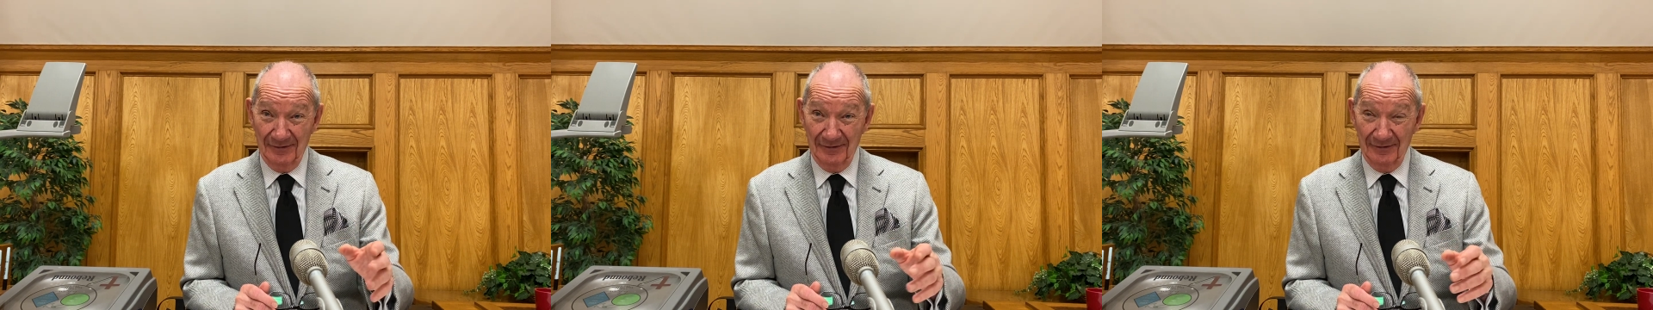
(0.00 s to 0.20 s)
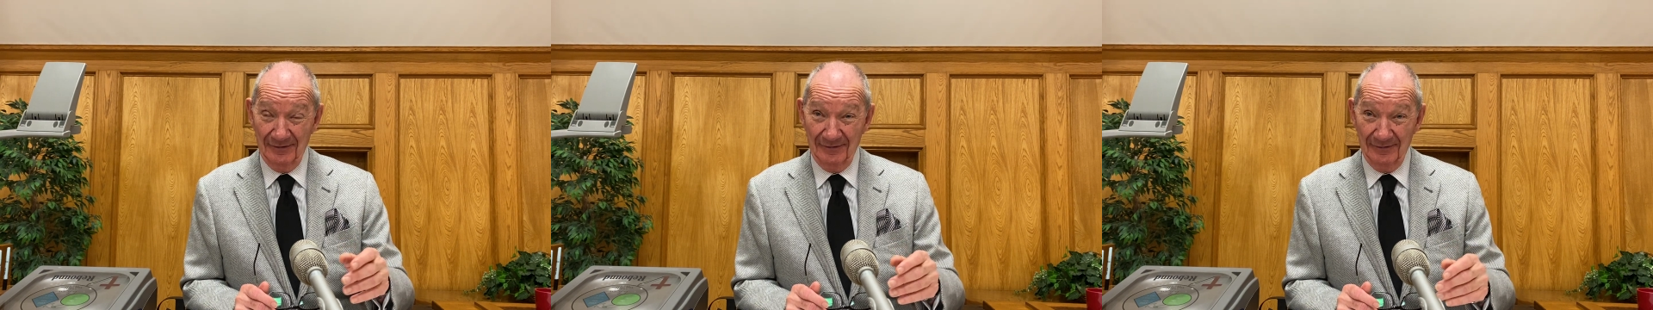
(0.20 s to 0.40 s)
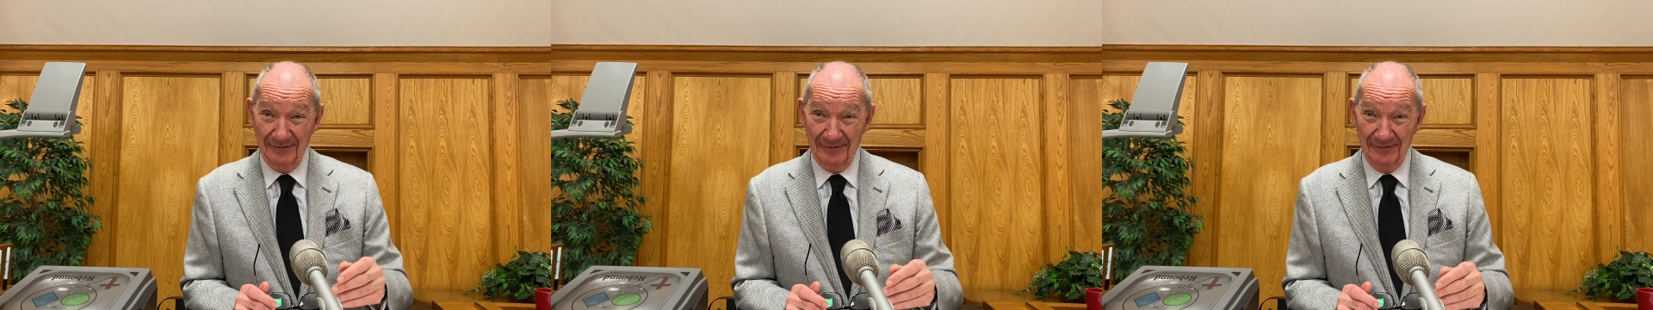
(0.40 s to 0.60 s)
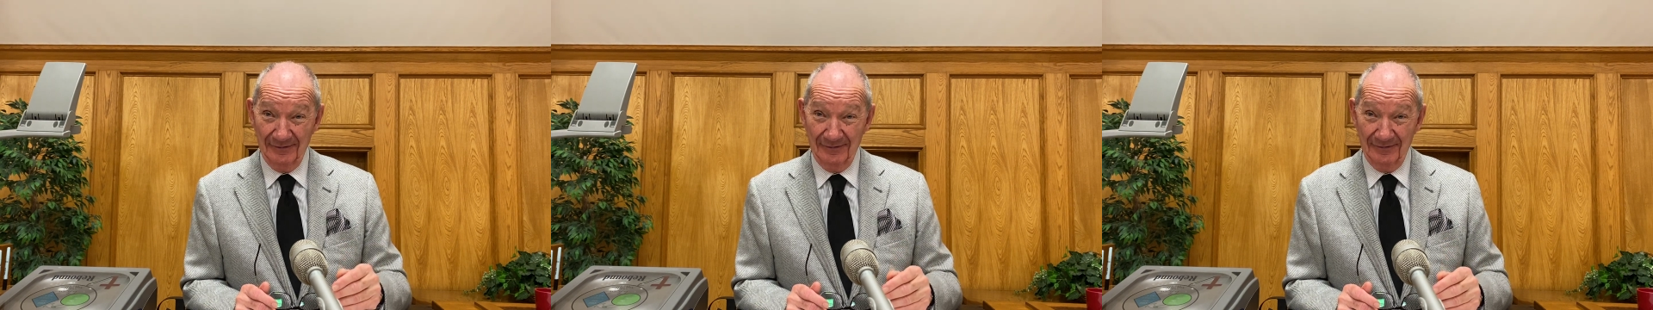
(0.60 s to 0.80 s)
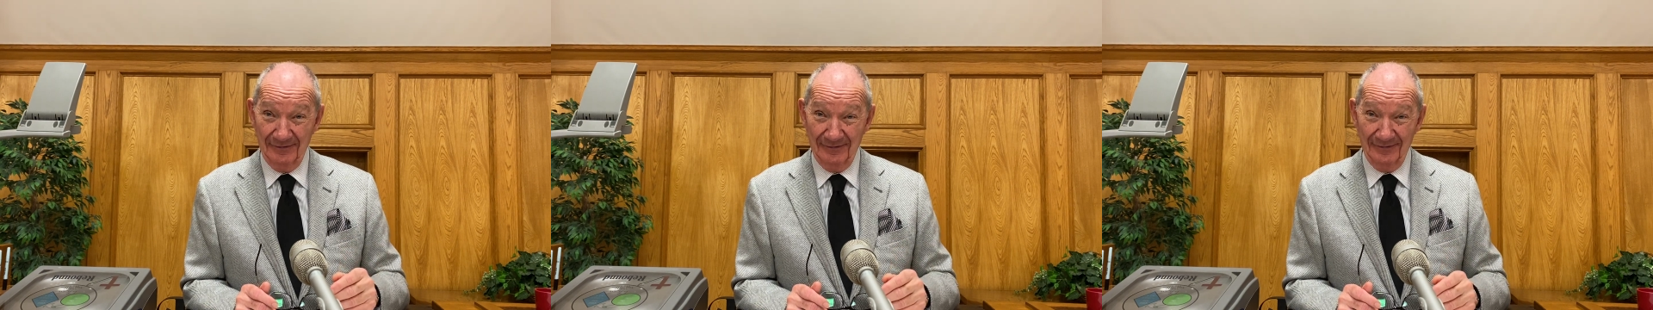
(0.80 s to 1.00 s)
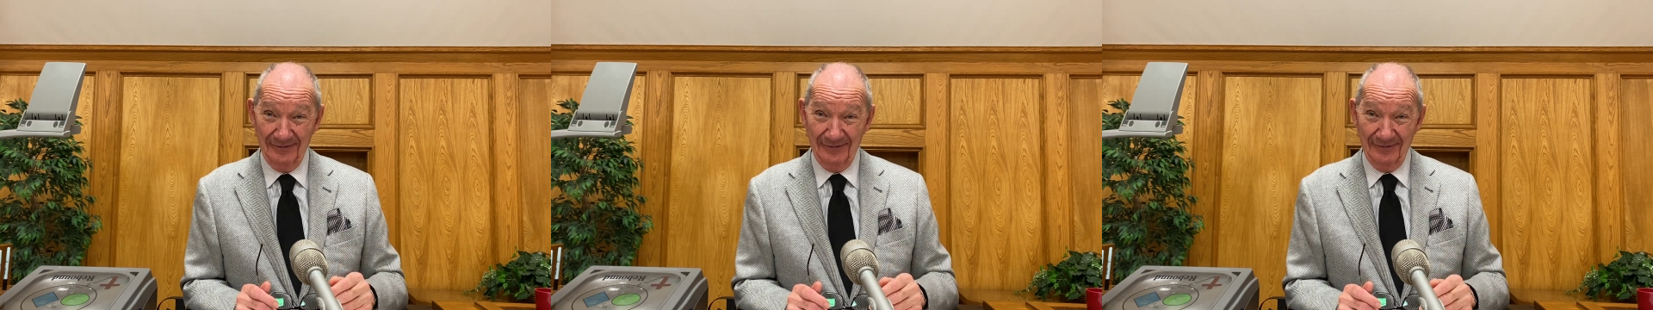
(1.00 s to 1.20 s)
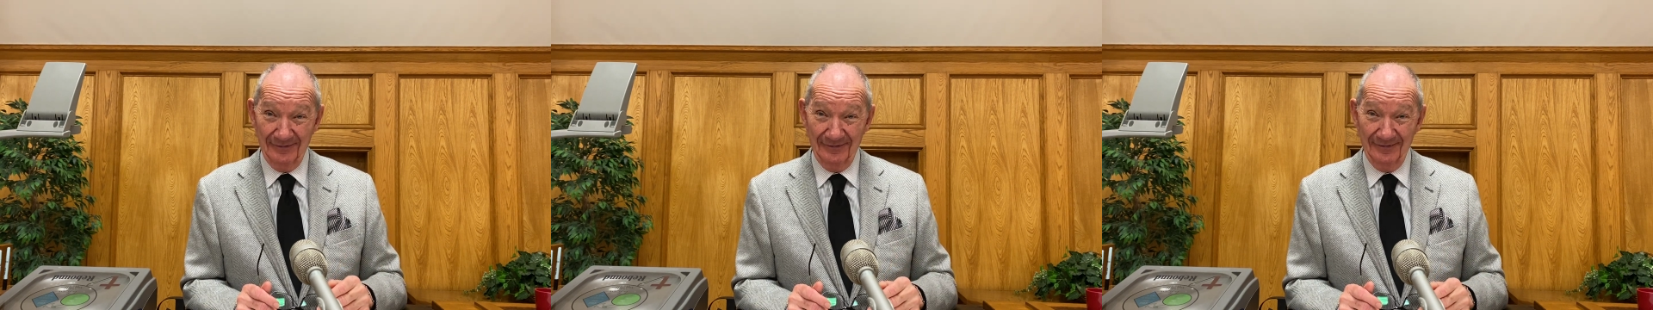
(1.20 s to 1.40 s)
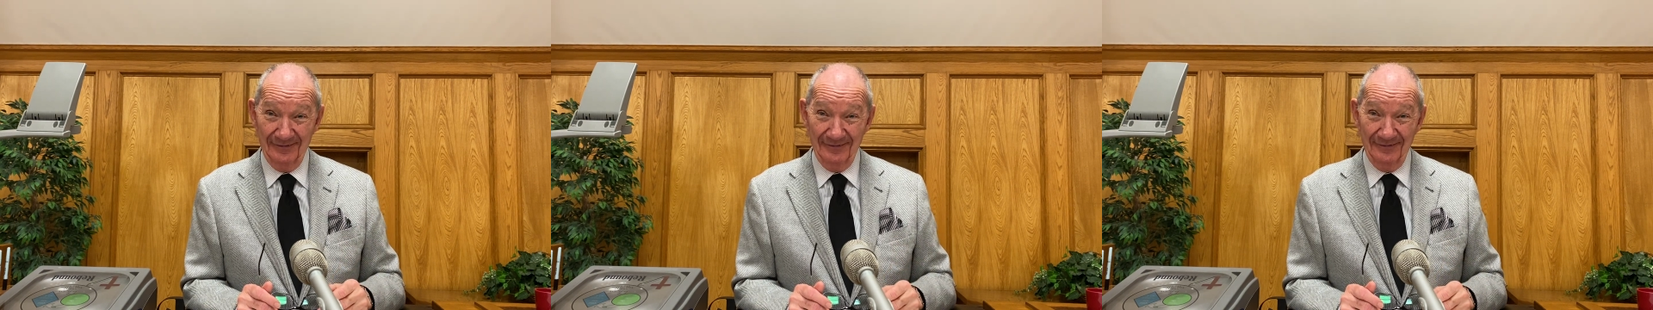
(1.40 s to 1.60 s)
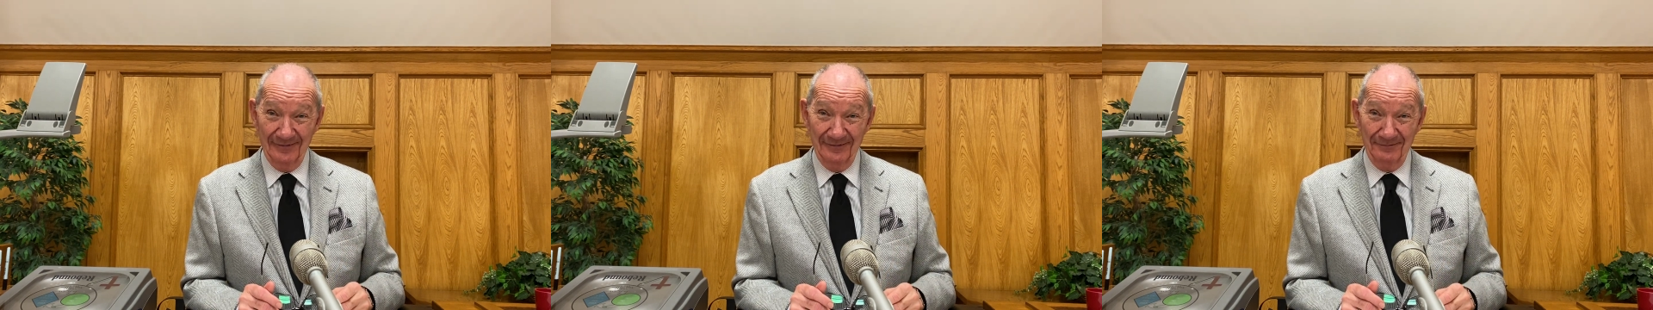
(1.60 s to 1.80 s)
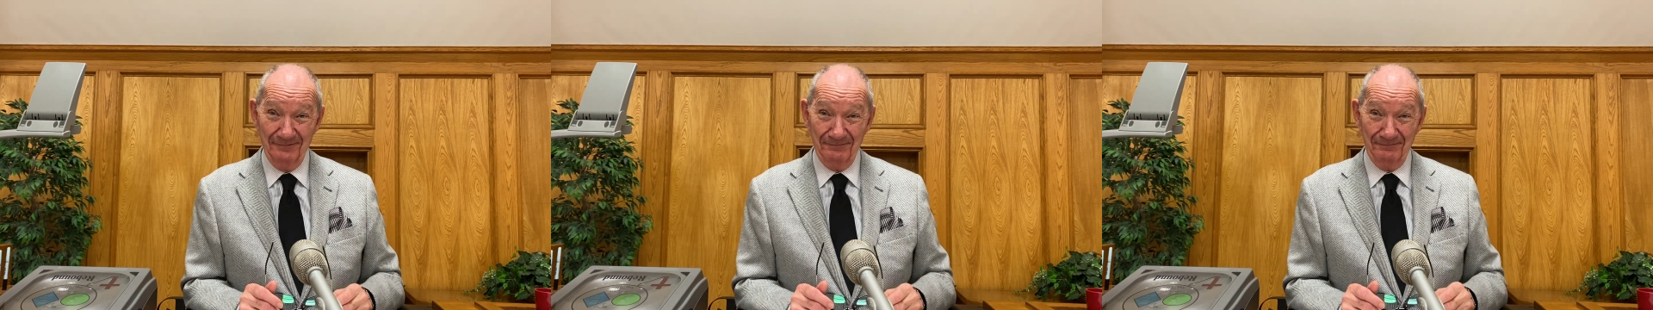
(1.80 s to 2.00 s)

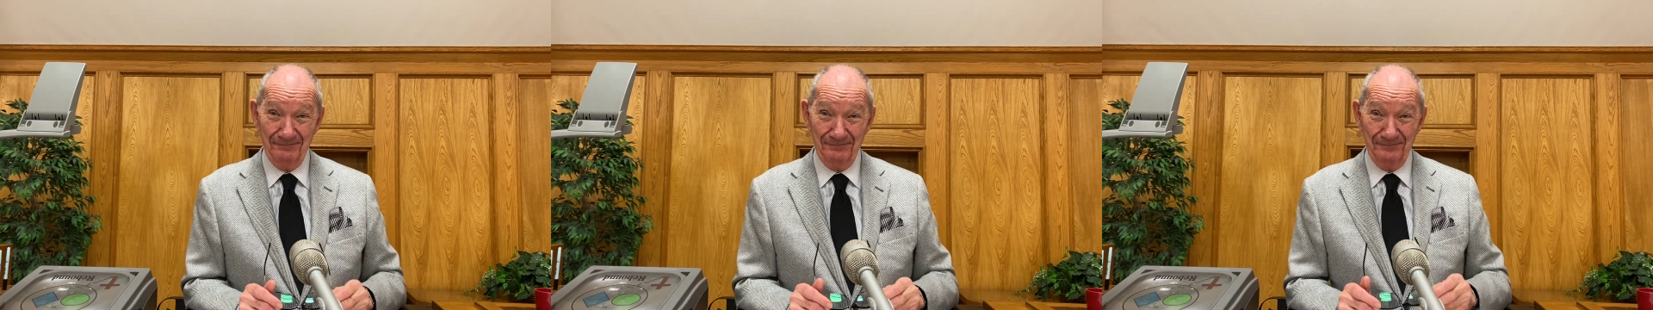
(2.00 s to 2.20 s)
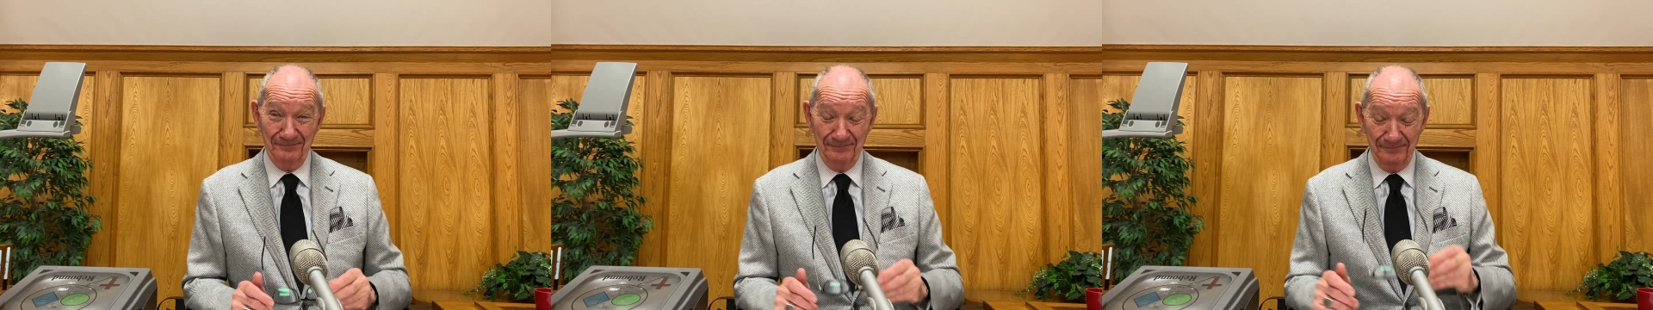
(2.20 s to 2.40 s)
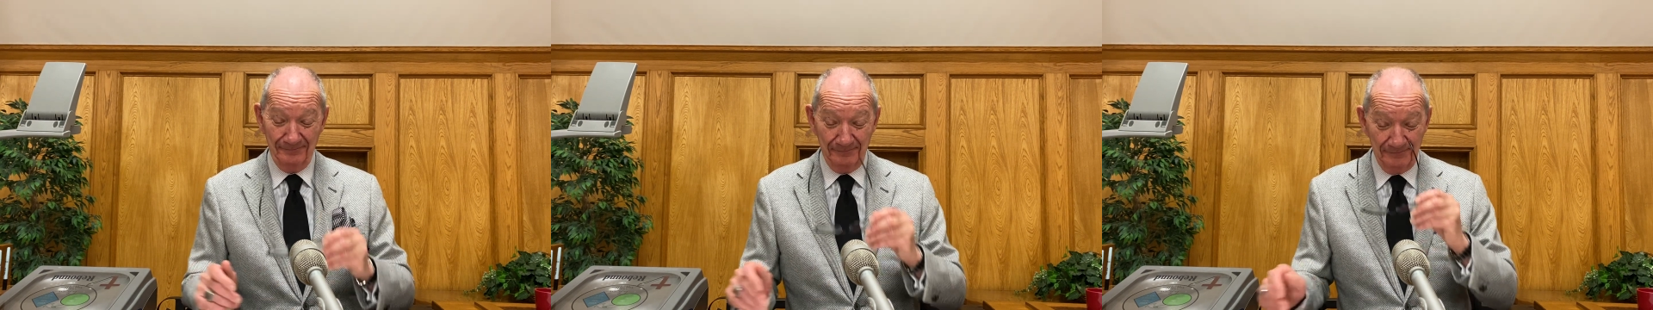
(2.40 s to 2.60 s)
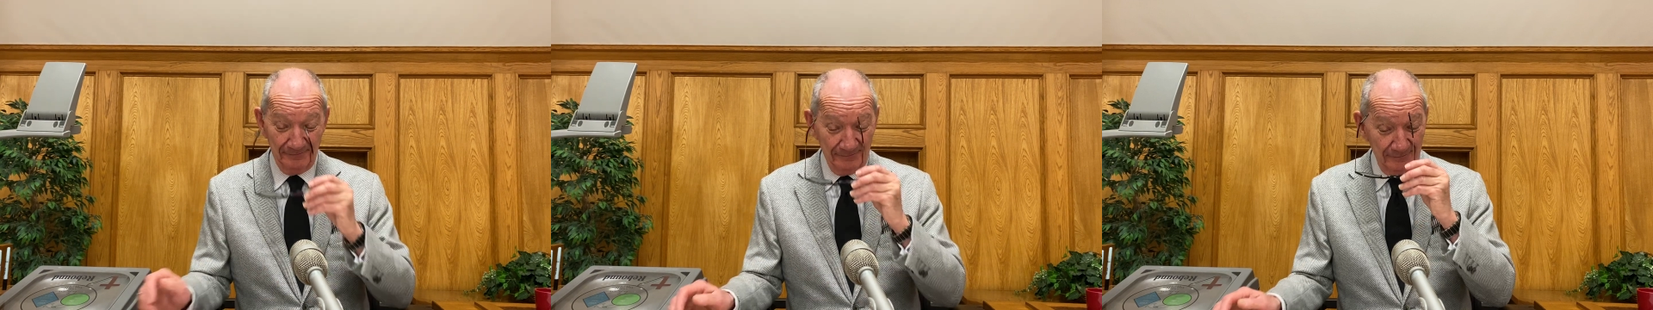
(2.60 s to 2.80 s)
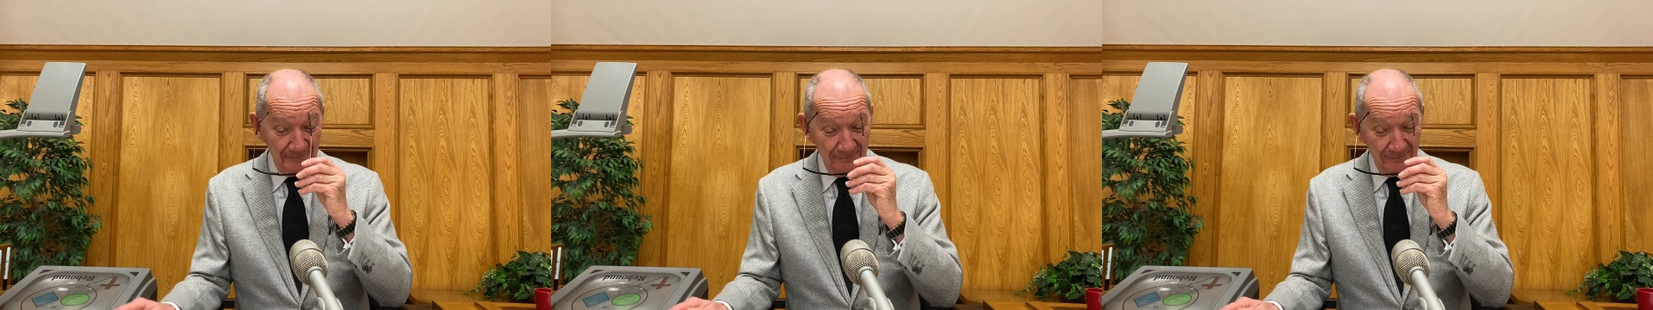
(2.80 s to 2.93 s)
Nothing is said.